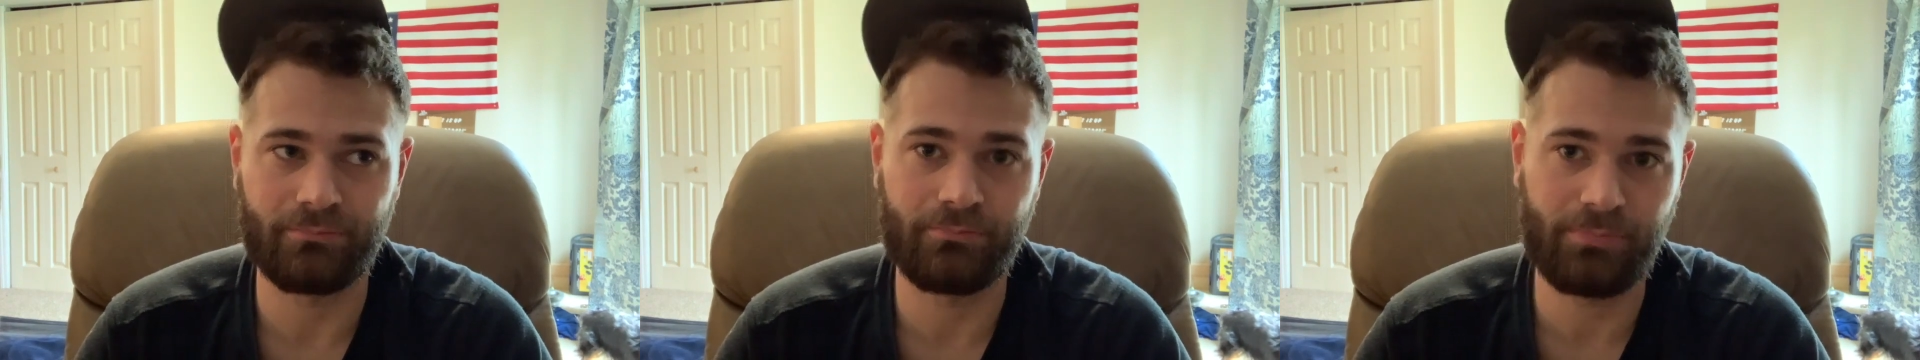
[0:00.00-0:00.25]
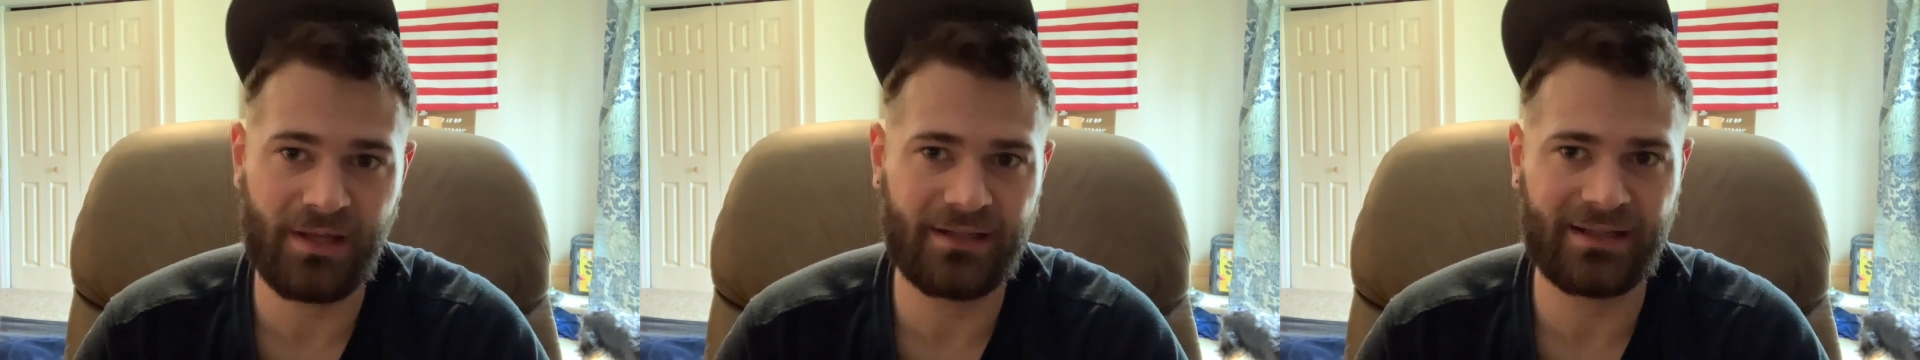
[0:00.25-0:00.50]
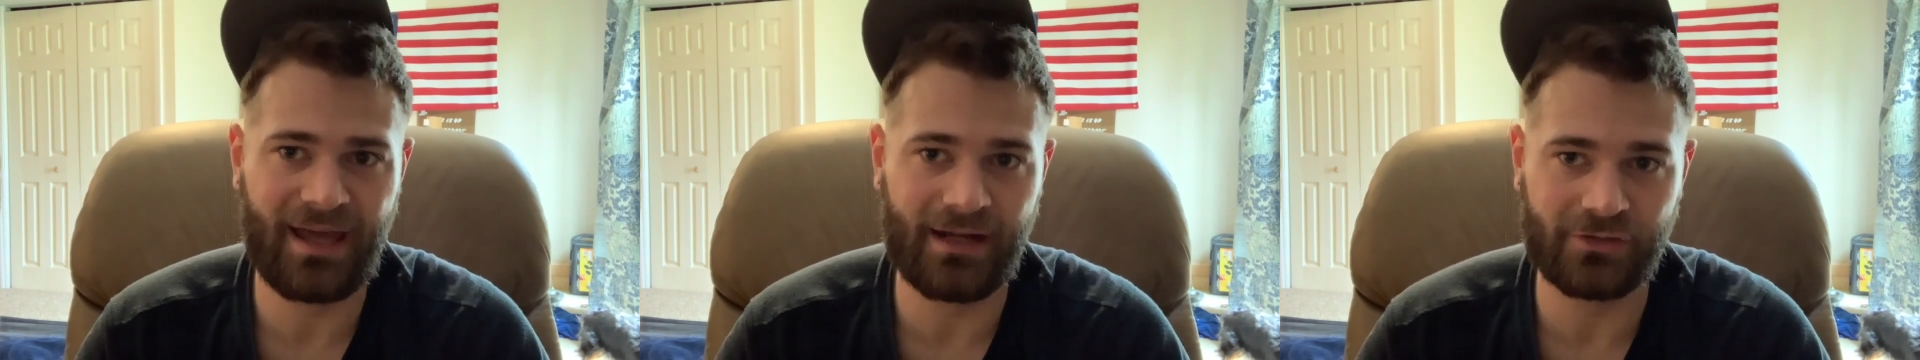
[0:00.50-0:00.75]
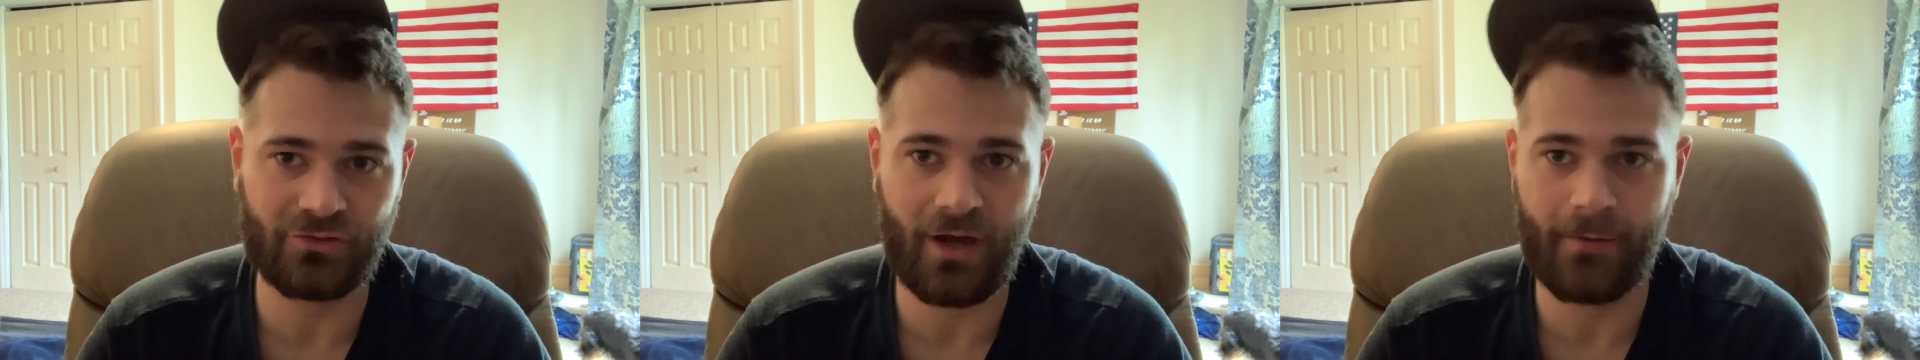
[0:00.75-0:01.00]
been
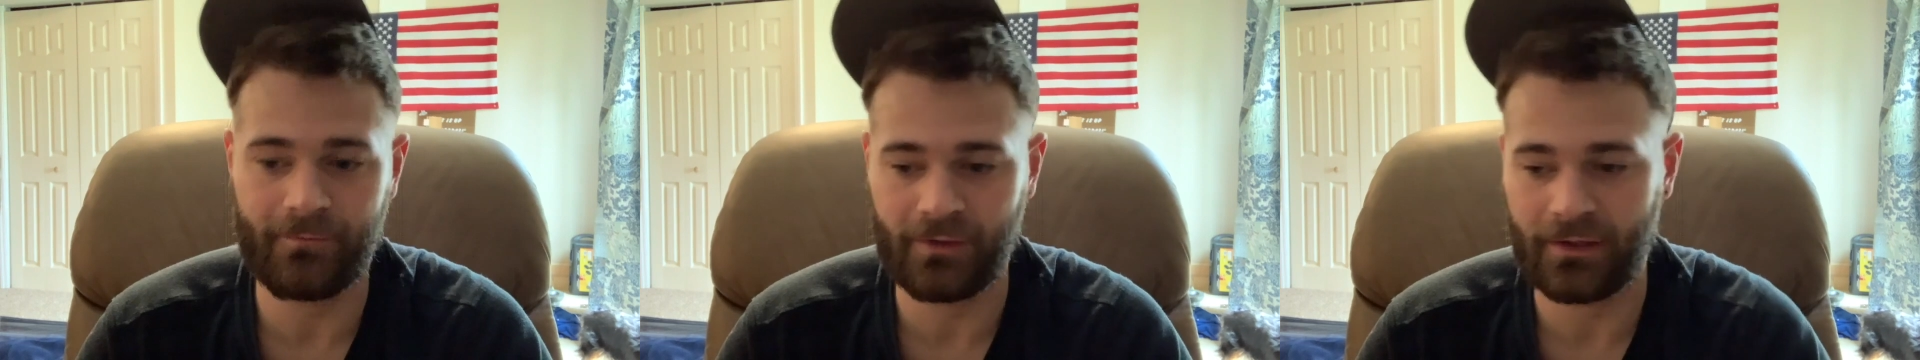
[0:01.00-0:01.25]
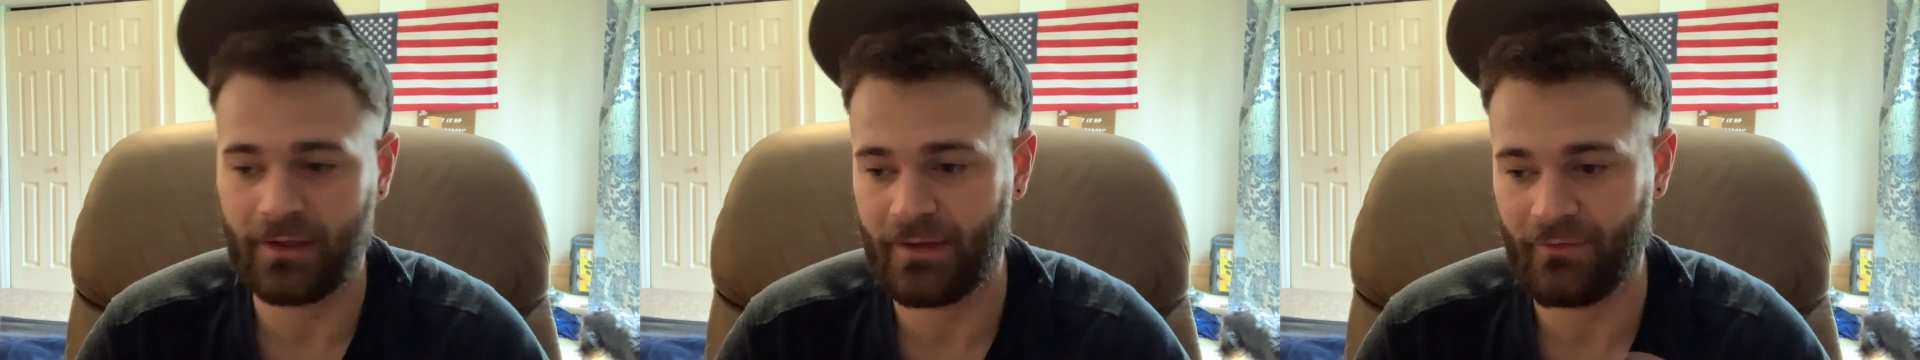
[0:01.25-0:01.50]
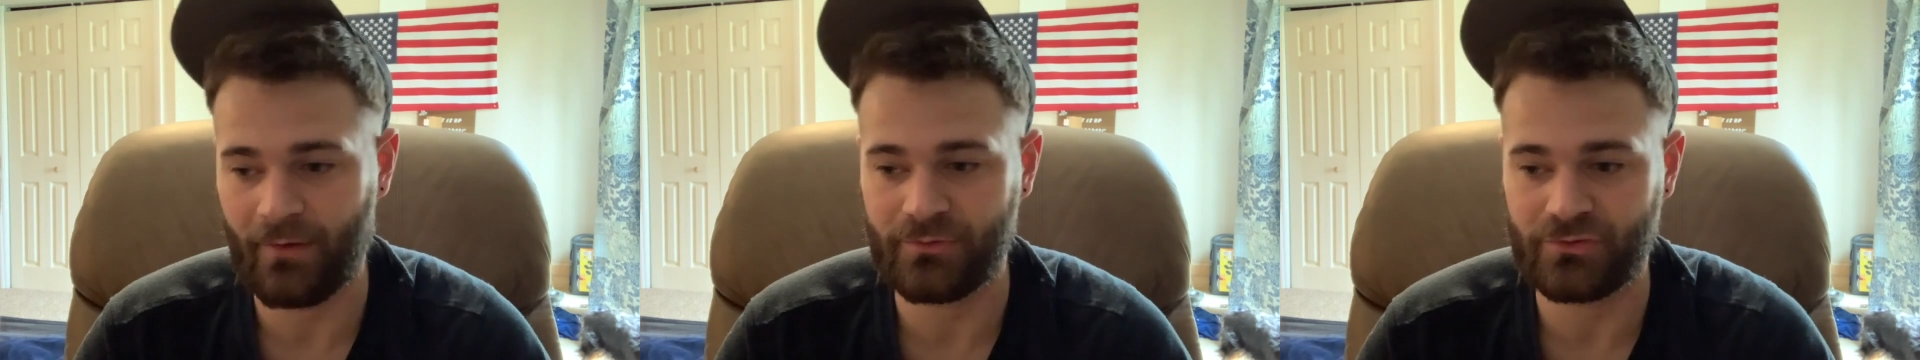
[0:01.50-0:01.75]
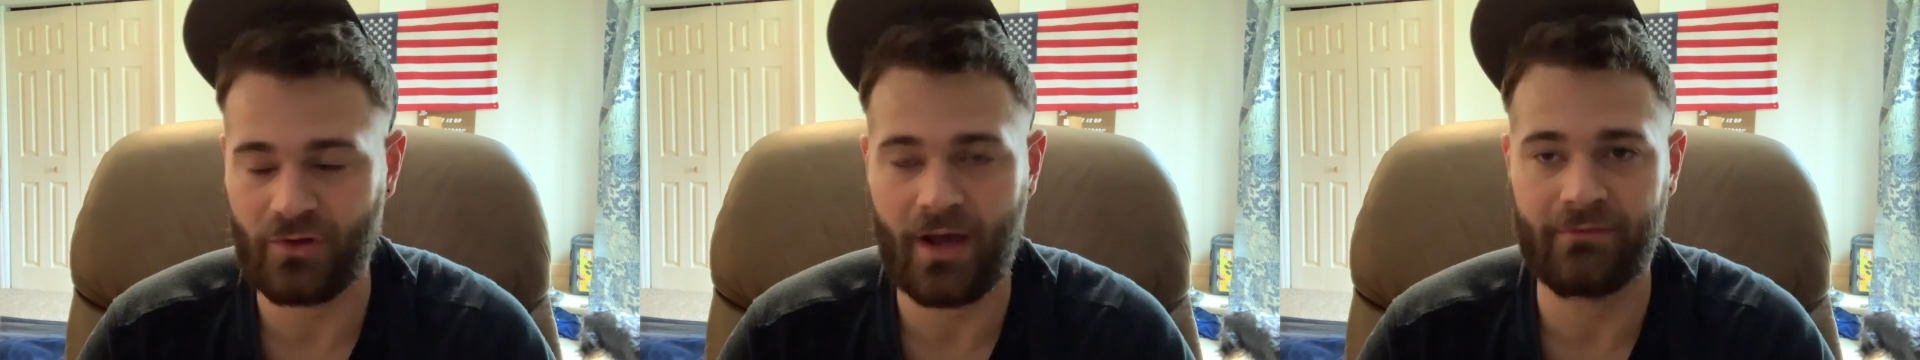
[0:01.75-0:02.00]
catastrophic if I was
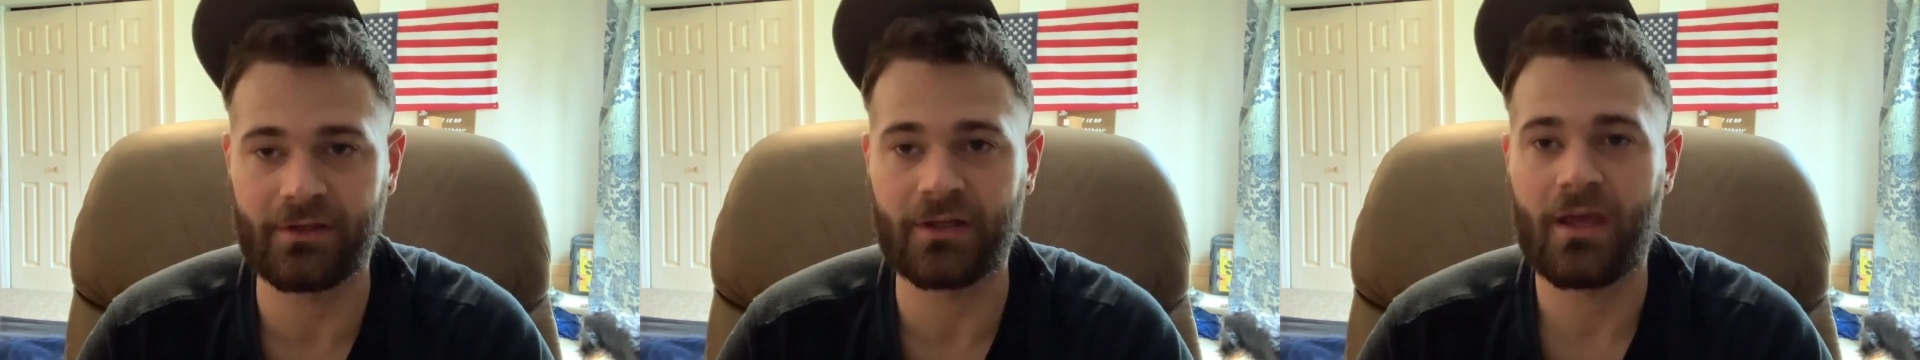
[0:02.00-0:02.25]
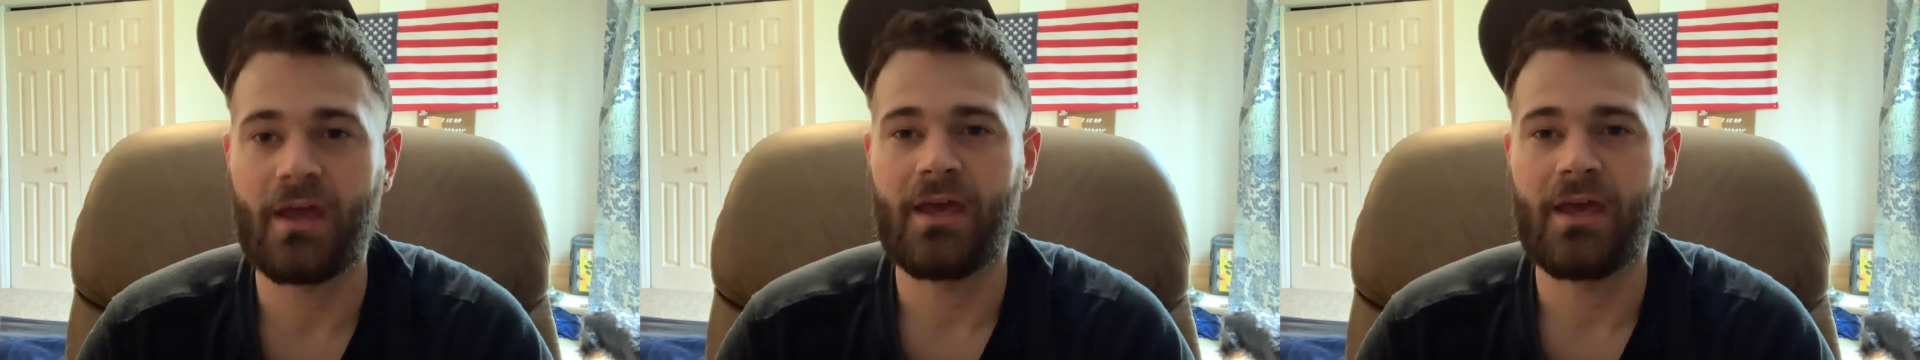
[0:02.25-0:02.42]
driving